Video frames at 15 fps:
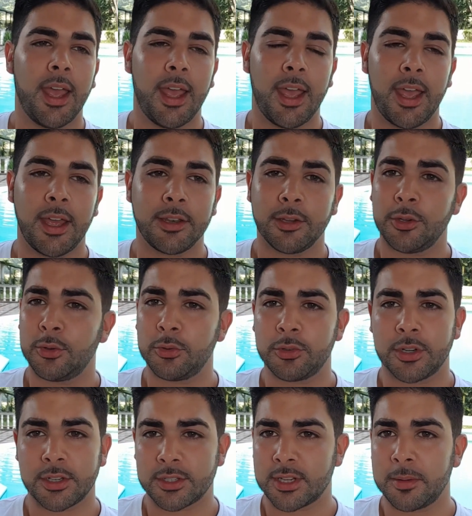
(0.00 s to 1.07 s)
and you
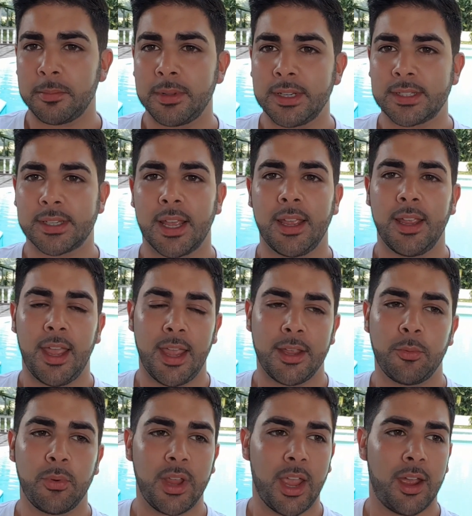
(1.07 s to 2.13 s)
just simply say,
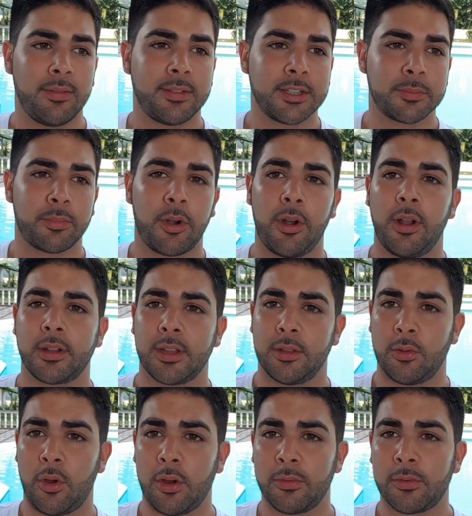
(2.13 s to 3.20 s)
hey, we have this product
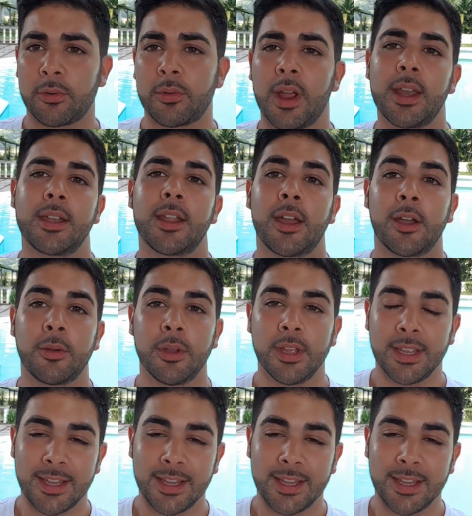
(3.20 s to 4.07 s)
in offer right now,